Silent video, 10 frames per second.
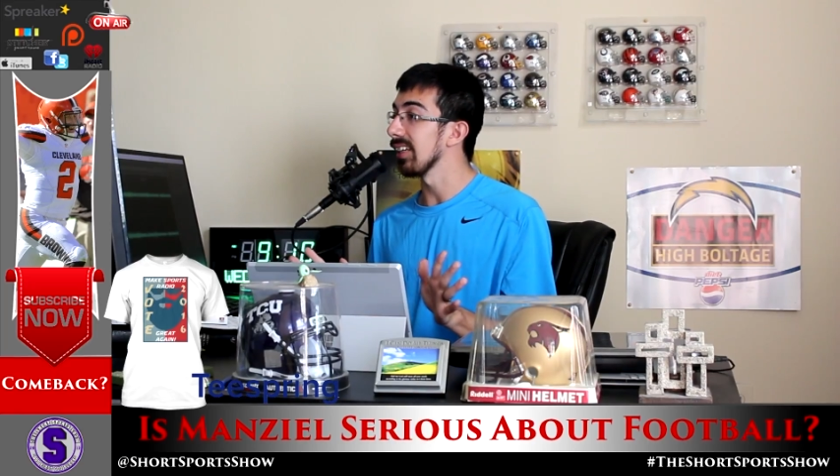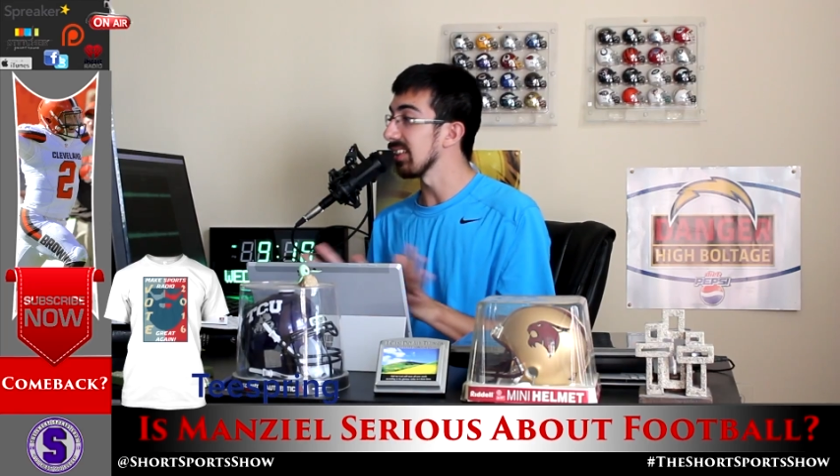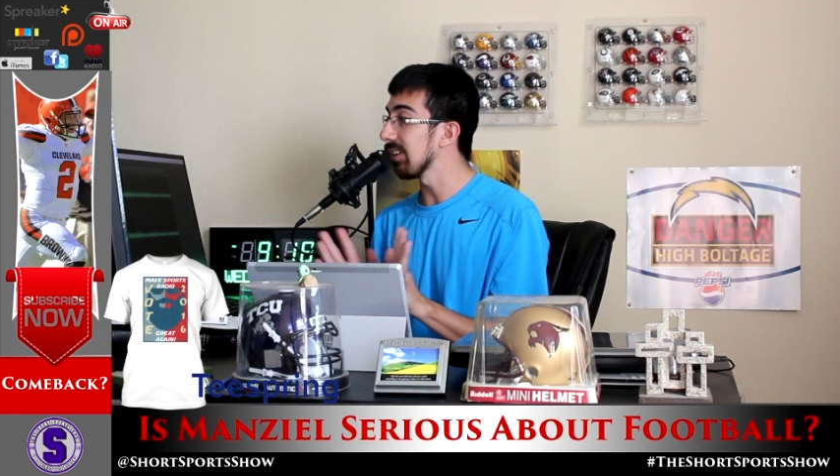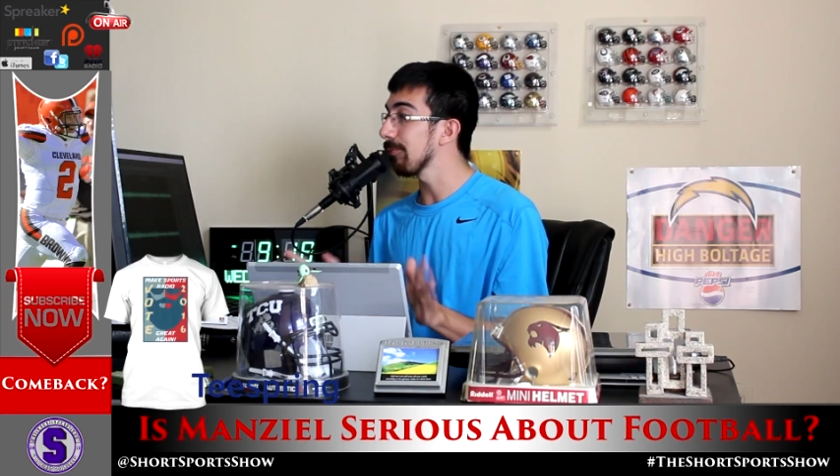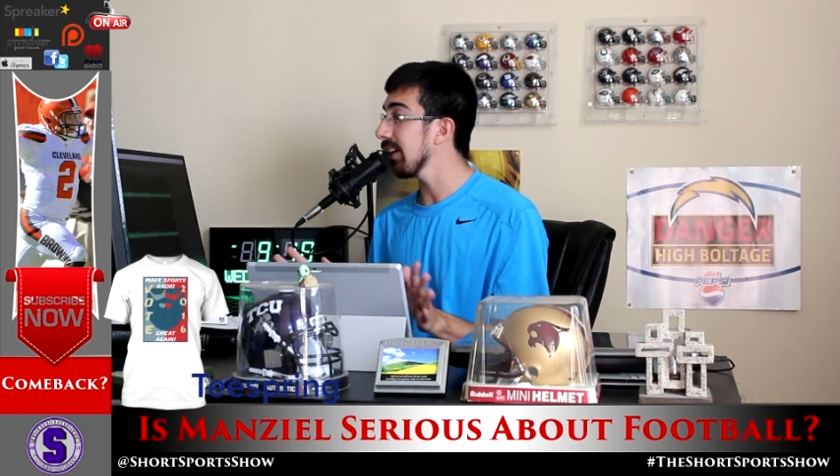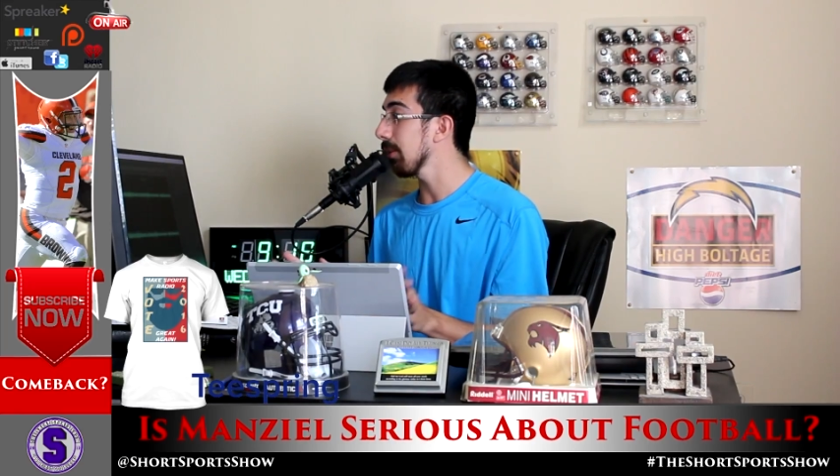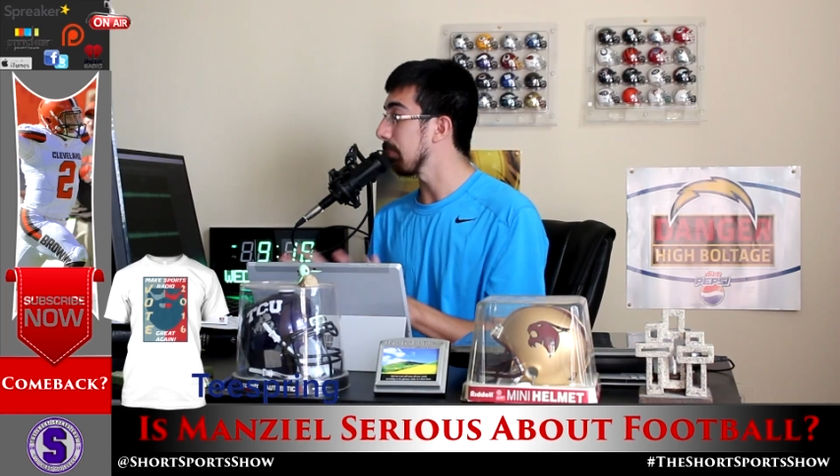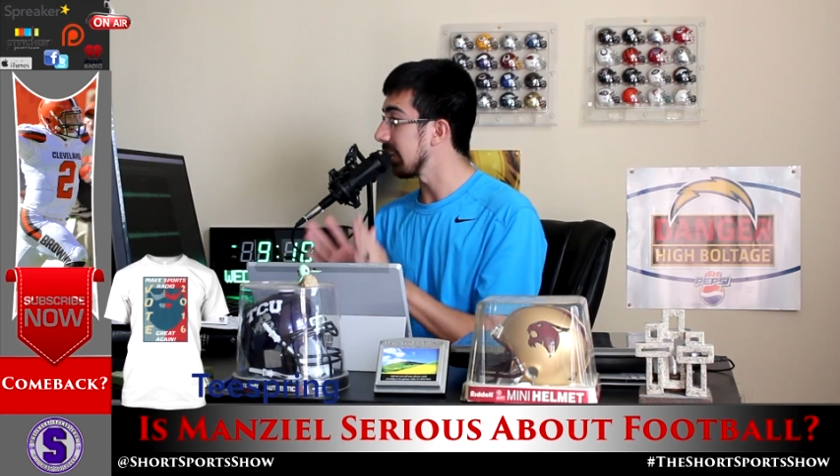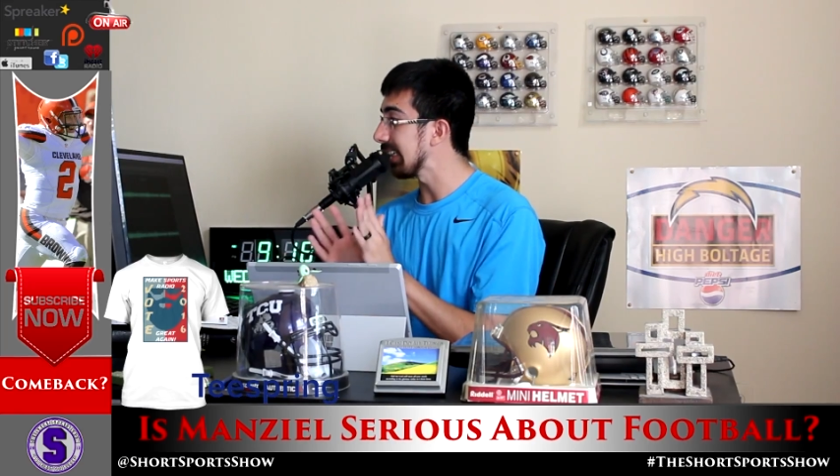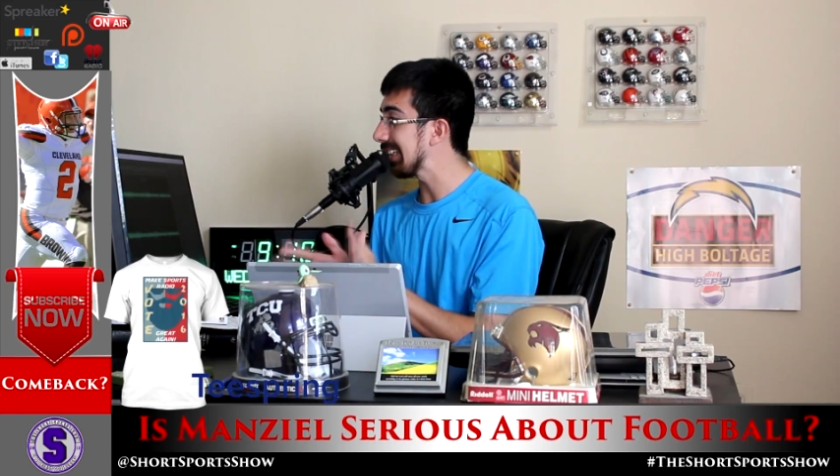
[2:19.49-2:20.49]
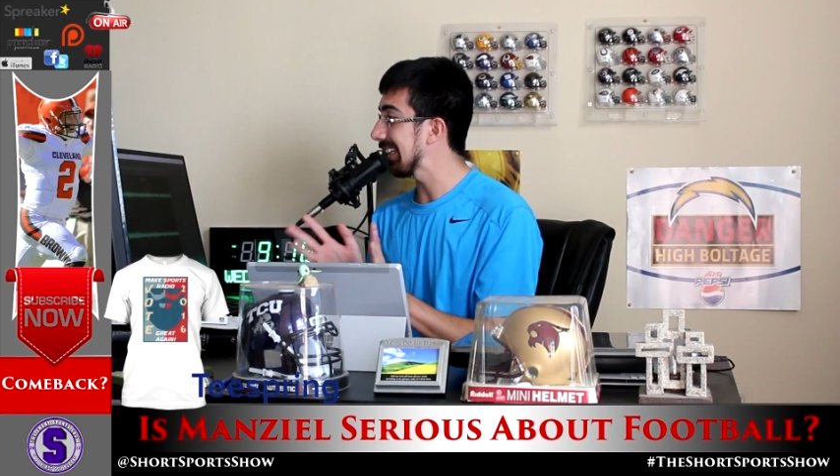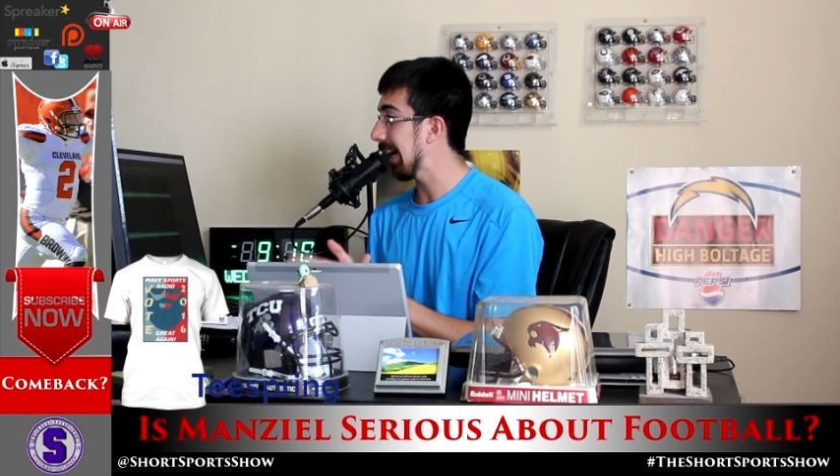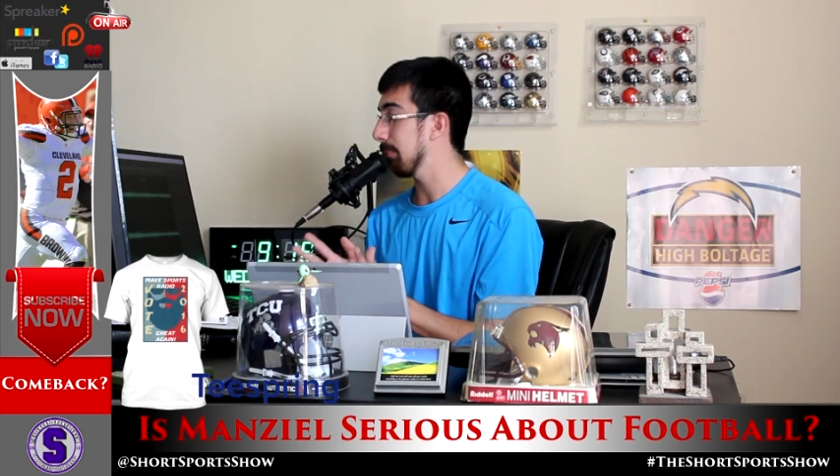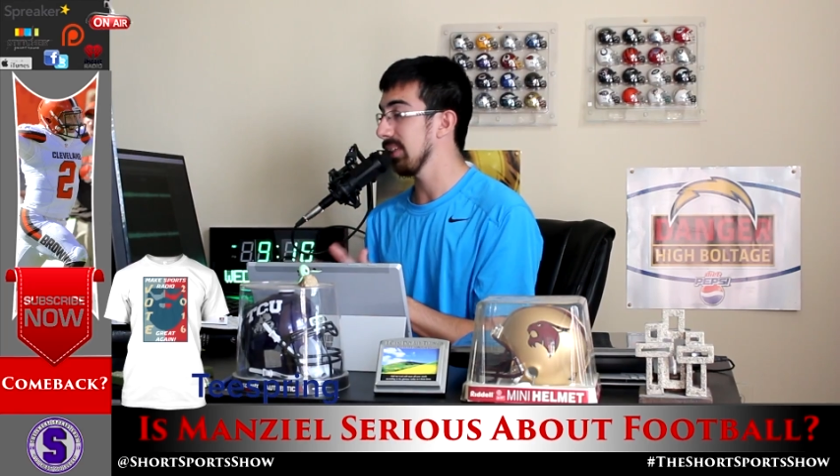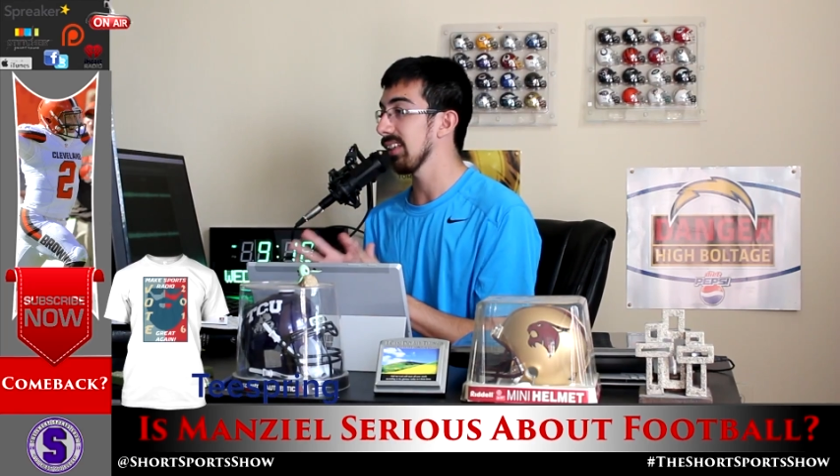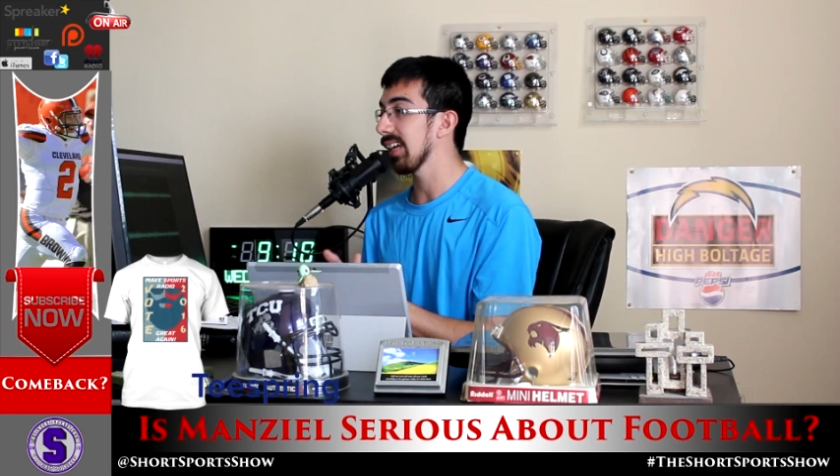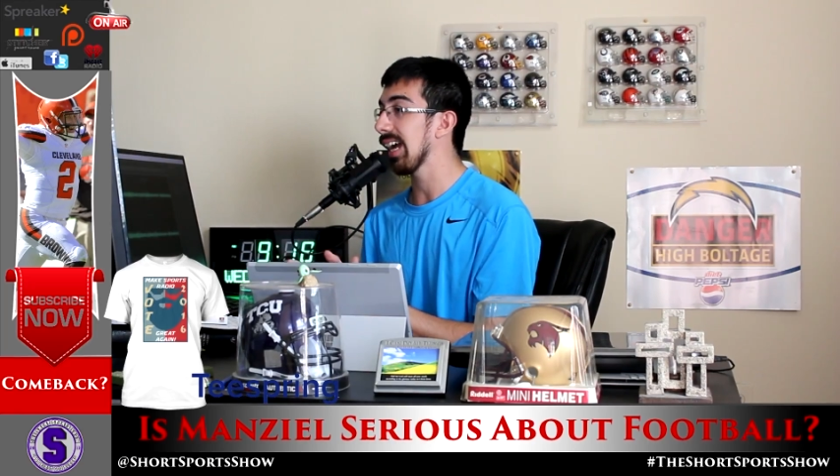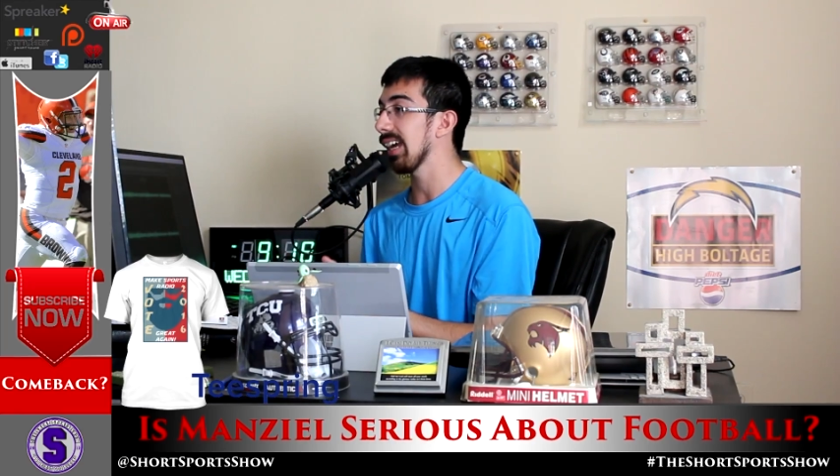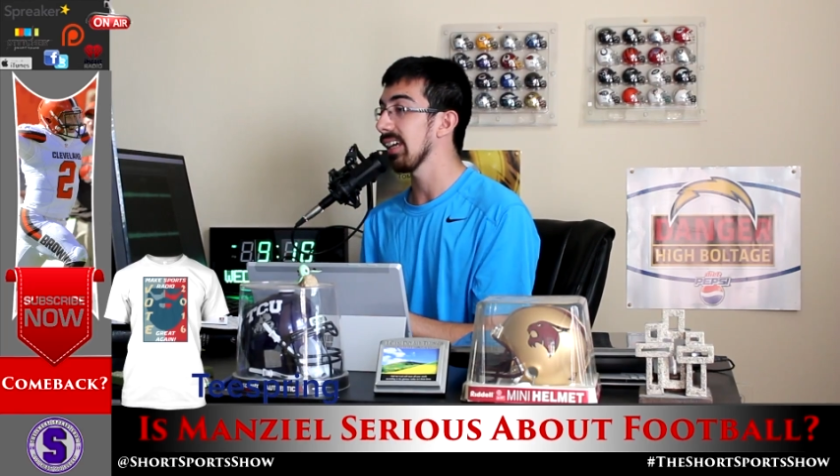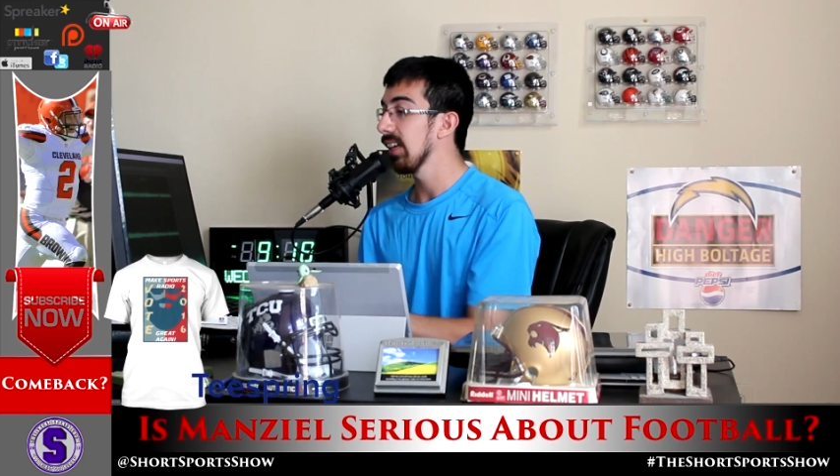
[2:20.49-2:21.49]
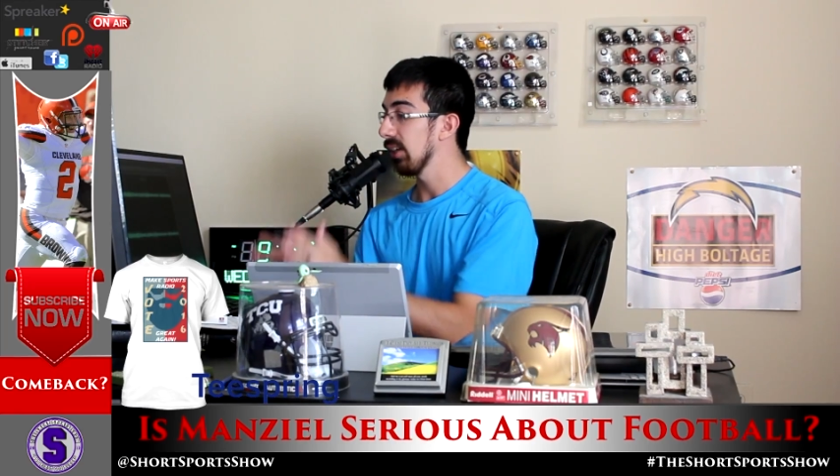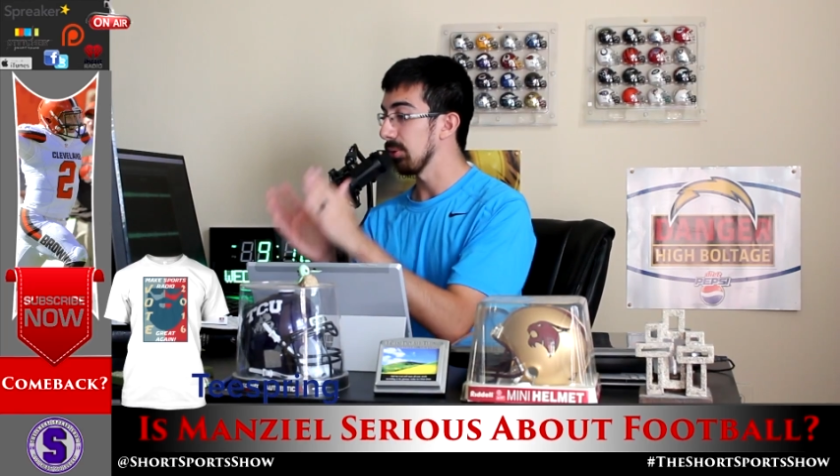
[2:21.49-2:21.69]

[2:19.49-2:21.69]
It's unfair, but he cannot be the guy